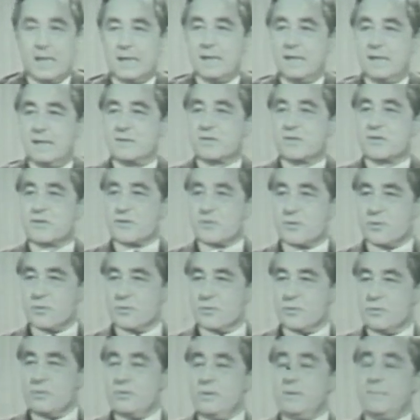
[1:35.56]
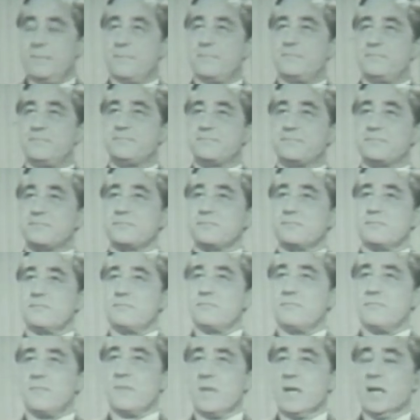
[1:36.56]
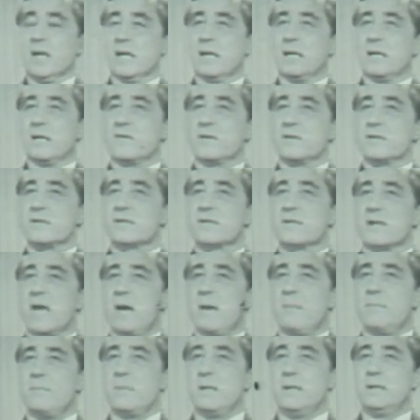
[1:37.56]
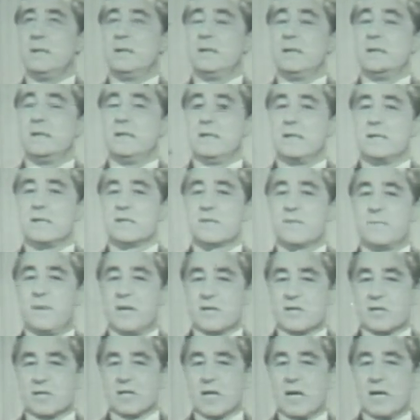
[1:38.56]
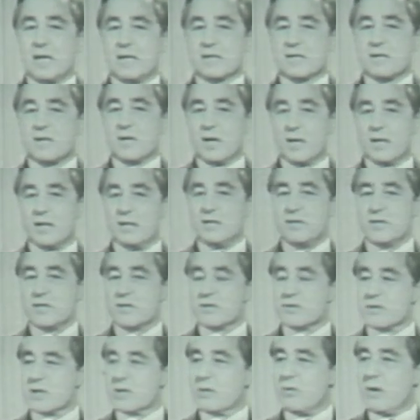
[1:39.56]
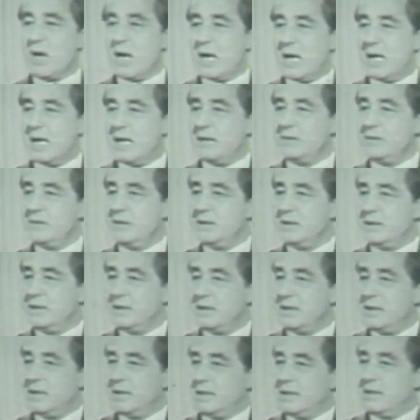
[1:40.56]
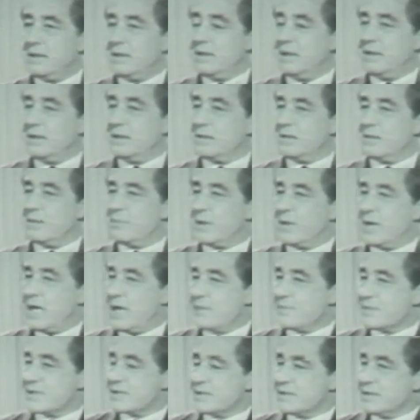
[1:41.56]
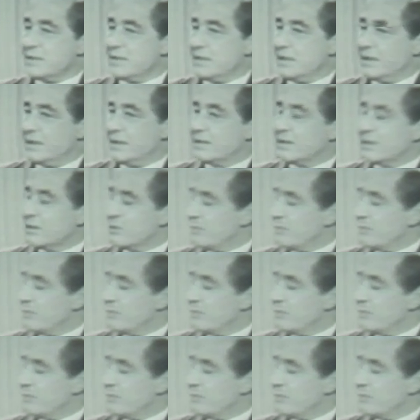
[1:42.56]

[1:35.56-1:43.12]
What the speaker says: It's true that some specialized knowledge is required, perhaps a little